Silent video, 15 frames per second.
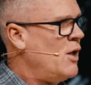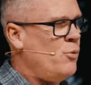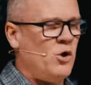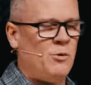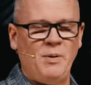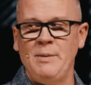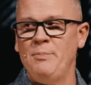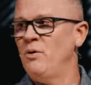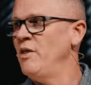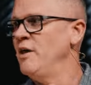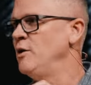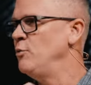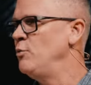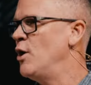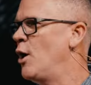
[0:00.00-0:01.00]
with people that
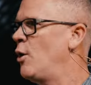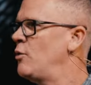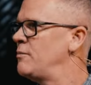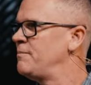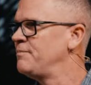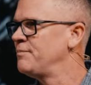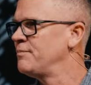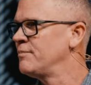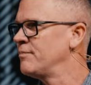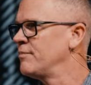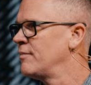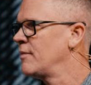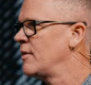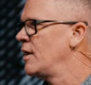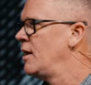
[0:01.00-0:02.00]
you know
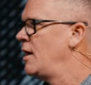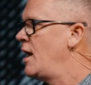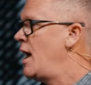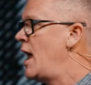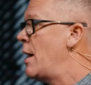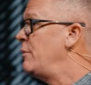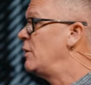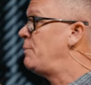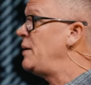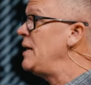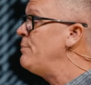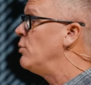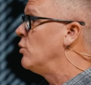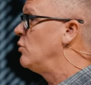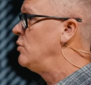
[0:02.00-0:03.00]
and with
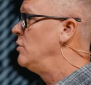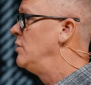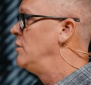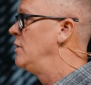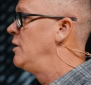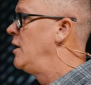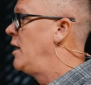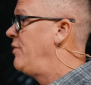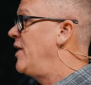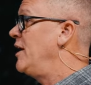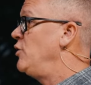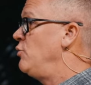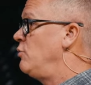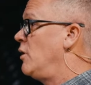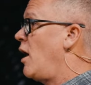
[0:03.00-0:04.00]
people
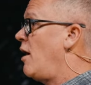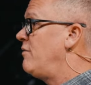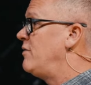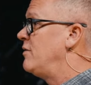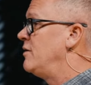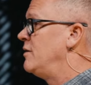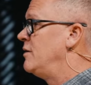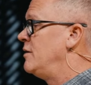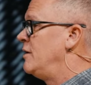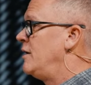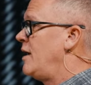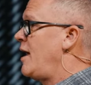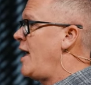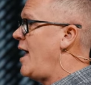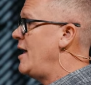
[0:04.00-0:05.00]
that you love
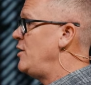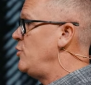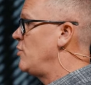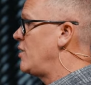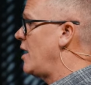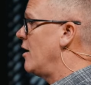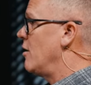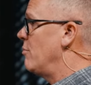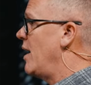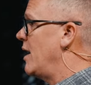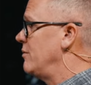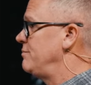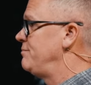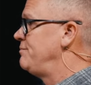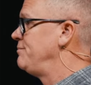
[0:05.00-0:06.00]
and you care about.
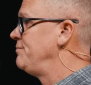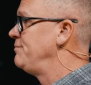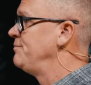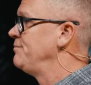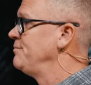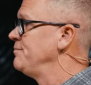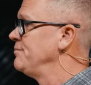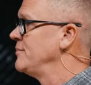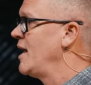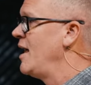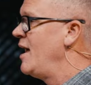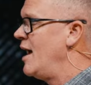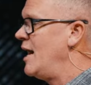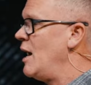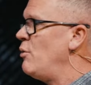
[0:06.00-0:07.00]

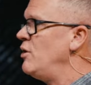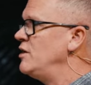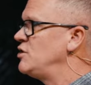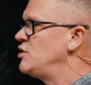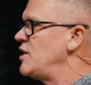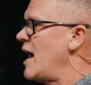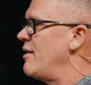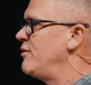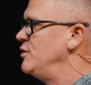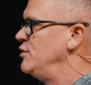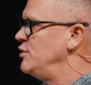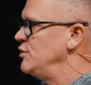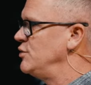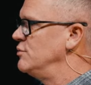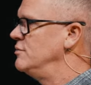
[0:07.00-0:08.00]
And I want to
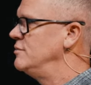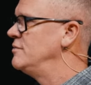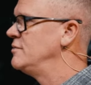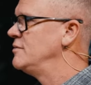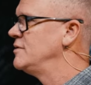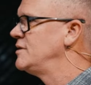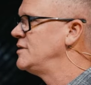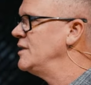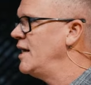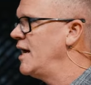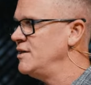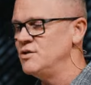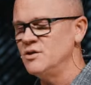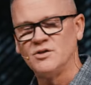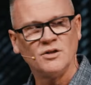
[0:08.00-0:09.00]
challenge you today
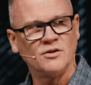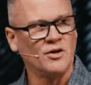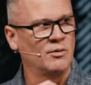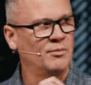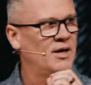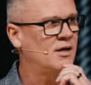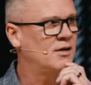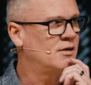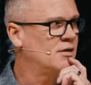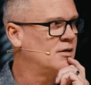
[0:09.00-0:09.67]
just a little bit.